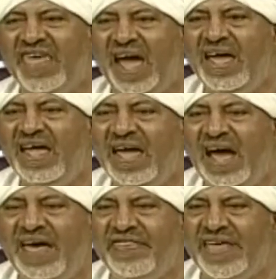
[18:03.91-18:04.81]
Sa
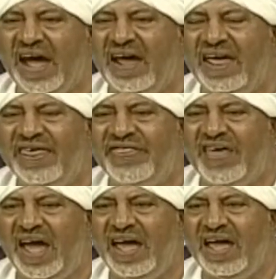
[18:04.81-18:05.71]
and za.
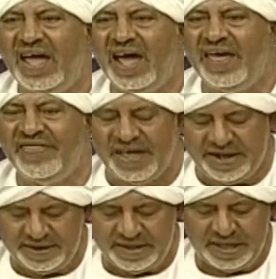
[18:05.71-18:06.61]
Sa and
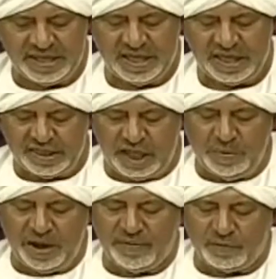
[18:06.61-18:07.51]
za. Then
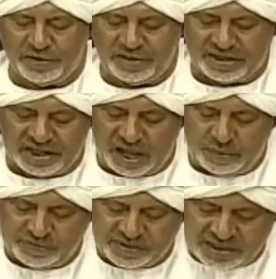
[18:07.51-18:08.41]
we have got the
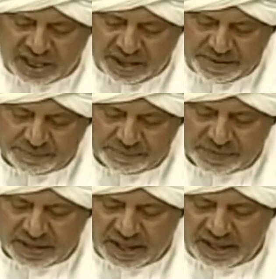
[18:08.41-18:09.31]
sound sa
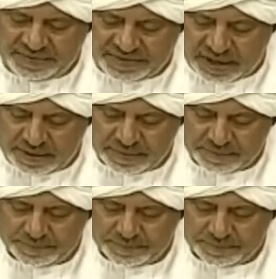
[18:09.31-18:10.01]
and za.